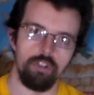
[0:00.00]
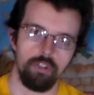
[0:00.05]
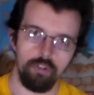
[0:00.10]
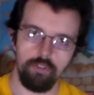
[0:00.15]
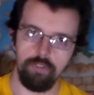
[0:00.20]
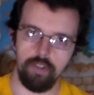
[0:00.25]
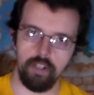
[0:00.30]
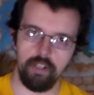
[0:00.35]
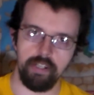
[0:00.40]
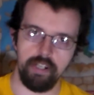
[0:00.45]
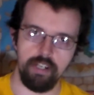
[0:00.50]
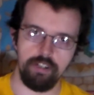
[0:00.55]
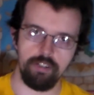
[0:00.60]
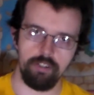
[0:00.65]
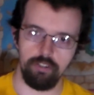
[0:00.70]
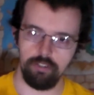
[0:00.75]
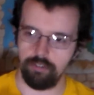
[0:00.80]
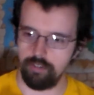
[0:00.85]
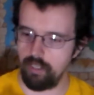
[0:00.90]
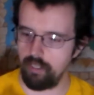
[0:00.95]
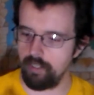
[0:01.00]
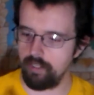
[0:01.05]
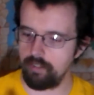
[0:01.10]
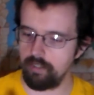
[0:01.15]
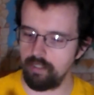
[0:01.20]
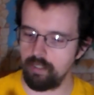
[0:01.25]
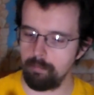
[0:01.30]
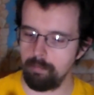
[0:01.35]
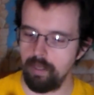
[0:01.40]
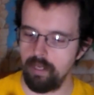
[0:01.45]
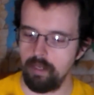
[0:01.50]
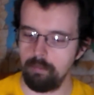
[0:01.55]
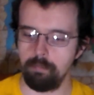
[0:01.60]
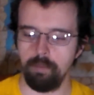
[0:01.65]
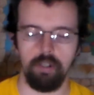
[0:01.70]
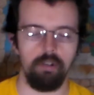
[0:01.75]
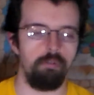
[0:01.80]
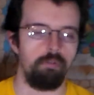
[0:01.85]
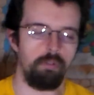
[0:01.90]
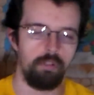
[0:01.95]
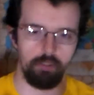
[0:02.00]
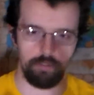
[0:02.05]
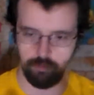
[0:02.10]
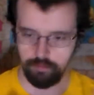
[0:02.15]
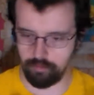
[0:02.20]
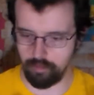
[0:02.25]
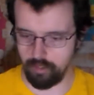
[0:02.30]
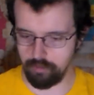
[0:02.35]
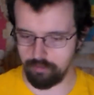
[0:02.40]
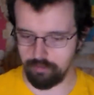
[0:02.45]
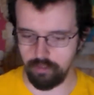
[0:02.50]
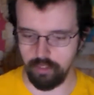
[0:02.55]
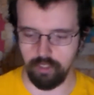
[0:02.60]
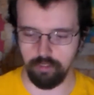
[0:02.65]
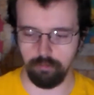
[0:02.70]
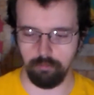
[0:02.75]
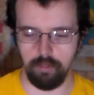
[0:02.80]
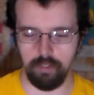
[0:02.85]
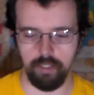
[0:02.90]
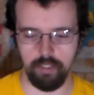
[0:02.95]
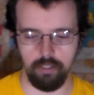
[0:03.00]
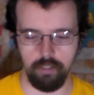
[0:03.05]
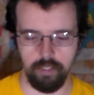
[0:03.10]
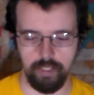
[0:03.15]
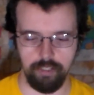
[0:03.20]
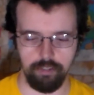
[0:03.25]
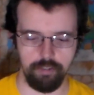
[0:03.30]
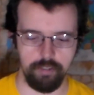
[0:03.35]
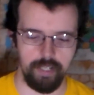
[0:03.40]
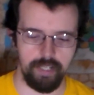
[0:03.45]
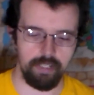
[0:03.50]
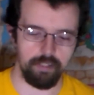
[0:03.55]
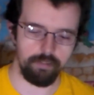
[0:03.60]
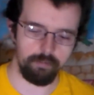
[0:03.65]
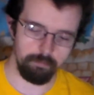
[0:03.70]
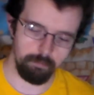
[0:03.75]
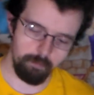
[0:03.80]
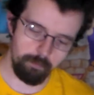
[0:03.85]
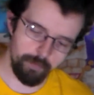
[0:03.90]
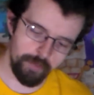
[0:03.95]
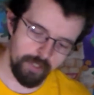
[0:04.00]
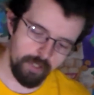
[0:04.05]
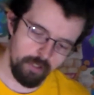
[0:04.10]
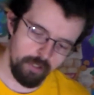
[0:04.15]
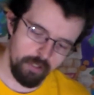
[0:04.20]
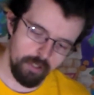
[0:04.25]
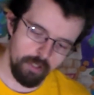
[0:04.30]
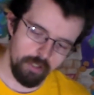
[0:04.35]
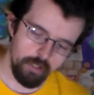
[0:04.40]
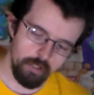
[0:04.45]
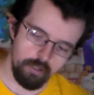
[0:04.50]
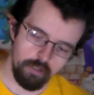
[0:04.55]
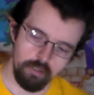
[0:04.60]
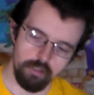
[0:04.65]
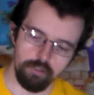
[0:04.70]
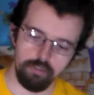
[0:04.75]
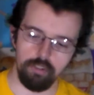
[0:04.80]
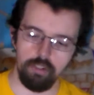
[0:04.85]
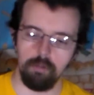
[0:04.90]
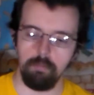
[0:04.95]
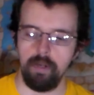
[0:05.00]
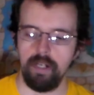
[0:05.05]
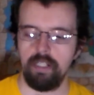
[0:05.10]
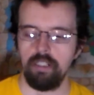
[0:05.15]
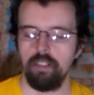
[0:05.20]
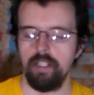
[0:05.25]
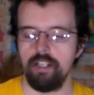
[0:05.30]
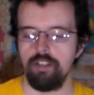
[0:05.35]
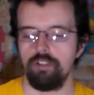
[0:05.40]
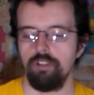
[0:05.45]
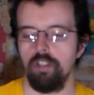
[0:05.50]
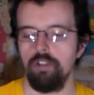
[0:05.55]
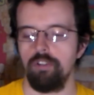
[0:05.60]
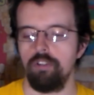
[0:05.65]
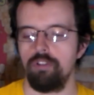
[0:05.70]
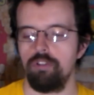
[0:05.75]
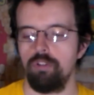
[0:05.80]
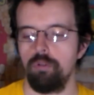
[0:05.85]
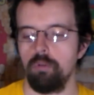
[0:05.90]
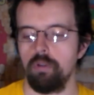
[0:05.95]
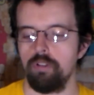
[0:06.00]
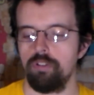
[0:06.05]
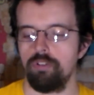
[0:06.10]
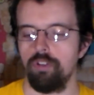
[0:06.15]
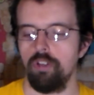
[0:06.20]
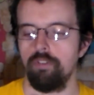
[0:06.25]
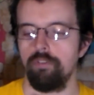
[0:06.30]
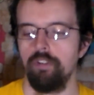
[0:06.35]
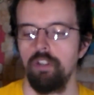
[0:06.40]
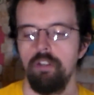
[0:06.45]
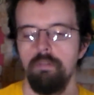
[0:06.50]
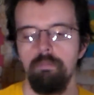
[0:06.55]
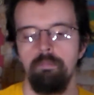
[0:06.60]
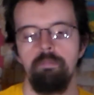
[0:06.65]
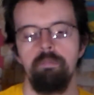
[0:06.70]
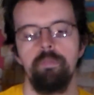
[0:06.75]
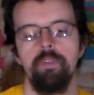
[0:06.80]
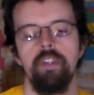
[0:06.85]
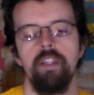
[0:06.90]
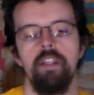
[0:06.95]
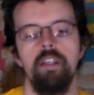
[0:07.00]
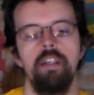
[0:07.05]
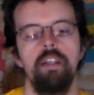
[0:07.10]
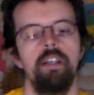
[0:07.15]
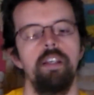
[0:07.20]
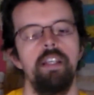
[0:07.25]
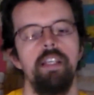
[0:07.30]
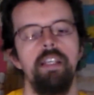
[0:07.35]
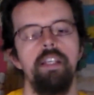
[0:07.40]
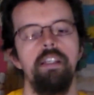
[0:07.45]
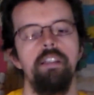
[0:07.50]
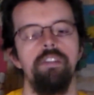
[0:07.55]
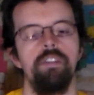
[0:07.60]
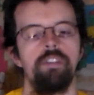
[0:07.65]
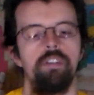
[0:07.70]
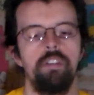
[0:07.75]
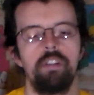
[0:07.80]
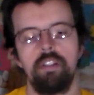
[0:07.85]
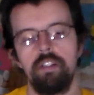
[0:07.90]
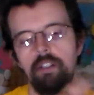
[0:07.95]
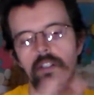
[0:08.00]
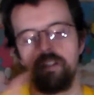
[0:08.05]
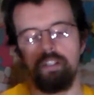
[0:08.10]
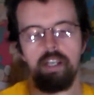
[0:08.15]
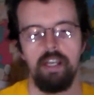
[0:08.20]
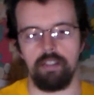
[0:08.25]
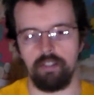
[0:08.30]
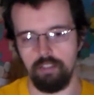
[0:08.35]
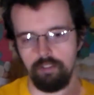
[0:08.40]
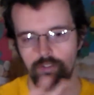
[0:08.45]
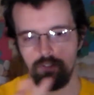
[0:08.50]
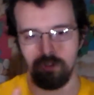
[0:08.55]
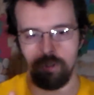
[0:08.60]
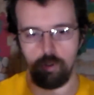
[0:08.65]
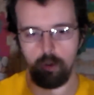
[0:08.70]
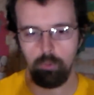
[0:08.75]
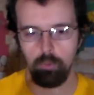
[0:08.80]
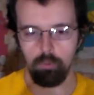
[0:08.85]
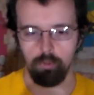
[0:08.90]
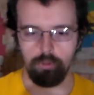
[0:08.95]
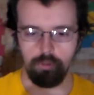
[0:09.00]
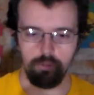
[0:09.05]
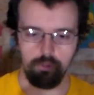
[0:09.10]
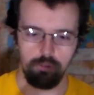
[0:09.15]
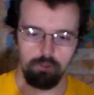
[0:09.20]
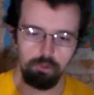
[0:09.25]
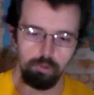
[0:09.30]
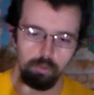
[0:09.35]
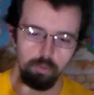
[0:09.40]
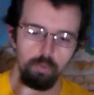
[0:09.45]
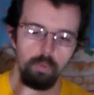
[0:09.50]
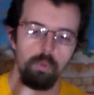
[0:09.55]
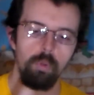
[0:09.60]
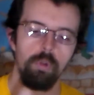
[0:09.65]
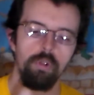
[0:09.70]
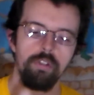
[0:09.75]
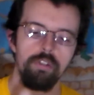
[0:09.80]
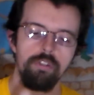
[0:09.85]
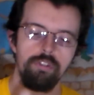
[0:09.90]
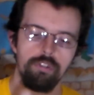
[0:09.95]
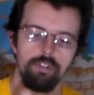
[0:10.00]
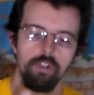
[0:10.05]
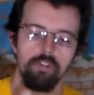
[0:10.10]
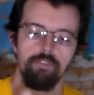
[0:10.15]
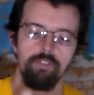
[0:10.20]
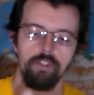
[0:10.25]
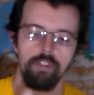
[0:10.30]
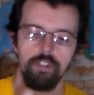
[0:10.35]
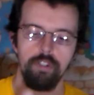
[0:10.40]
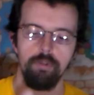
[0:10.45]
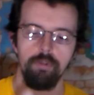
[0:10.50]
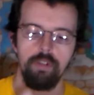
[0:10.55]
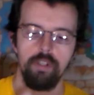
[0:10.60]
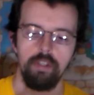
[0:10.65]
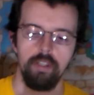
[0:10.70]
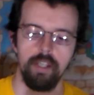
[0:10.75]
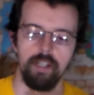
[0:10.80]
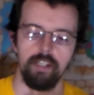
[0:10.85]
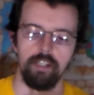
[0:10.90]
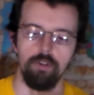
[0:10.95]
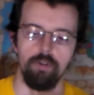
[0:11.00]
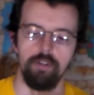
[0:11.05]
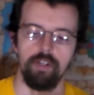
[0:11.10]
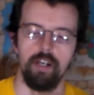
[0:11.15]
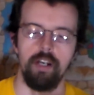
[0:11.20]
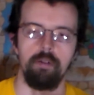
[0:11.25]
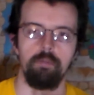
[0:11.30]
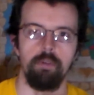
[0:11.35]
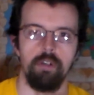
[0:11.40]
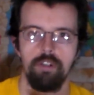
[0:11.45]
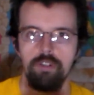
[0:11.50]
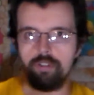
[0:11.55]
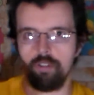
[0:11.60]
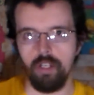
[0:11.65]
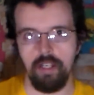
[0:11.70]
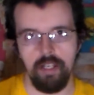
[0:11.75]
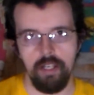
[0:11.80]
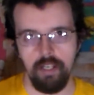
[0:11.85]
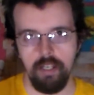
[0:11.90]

two variations now that I think about it, but we'll discuss the other one at a later date. So Michelangelo the Sewer Surfer, he's got this whole cool surfer dude thing going on, which